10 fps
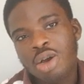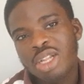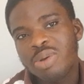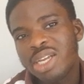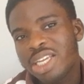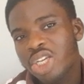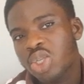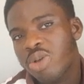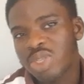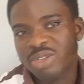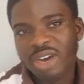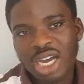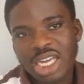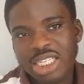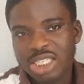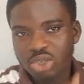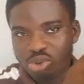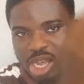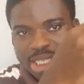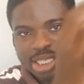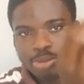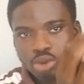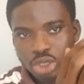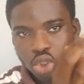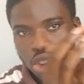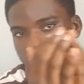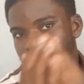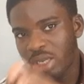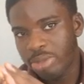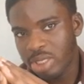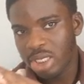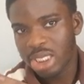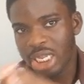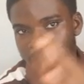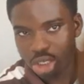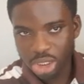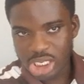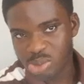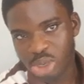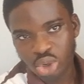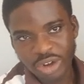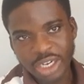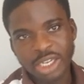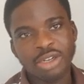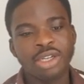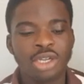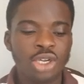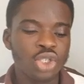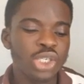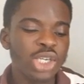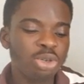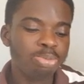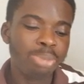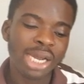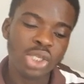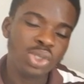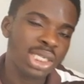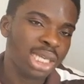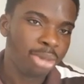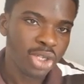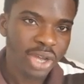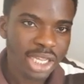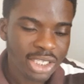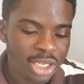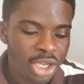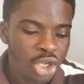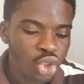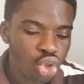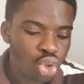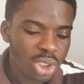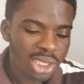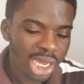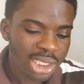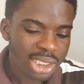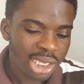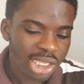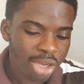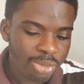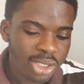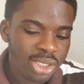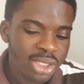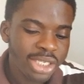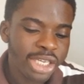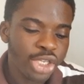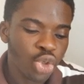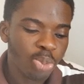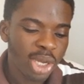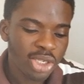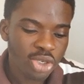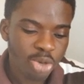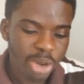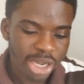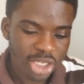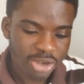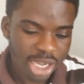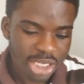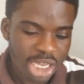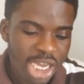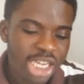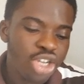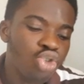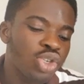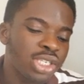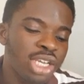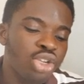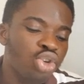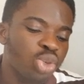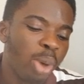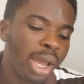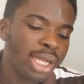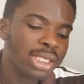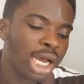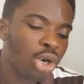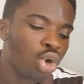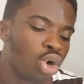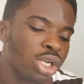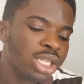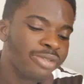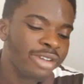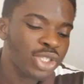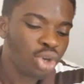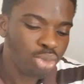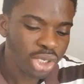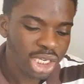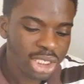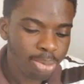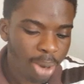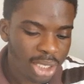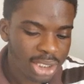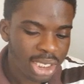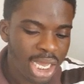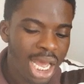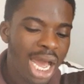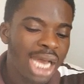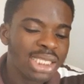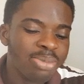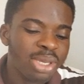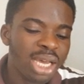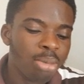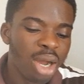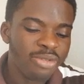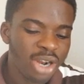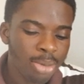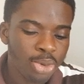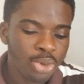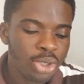Then when it gets to the receiver, it is reassembled into the original message and then displayed over there. So that's what packet switching is about, right? So you slice data messages into parcels or packets, right? Then you send those packets along different communication paths as they become available.